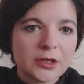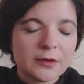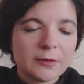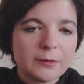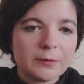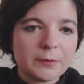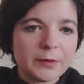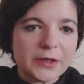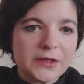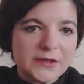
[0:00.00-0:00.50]

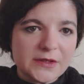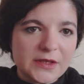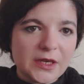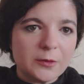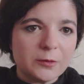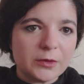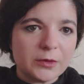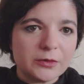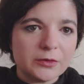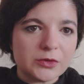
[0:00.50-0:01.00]
by
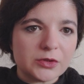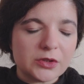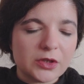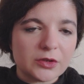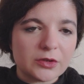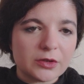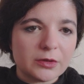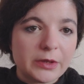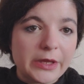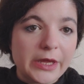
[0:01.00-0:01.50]
someone who's
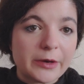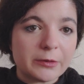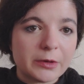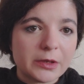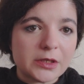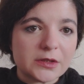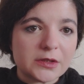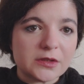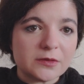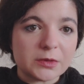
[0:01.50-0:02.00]
not only a
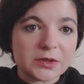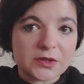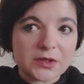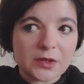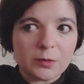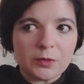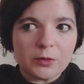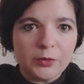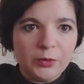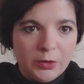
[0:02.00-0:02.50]
relative, but
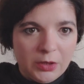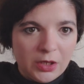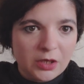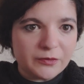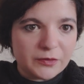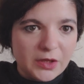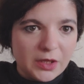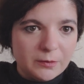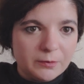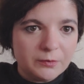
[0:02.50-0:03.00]
someone who
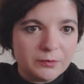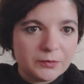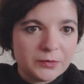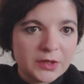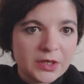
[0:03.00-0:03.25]
loved them.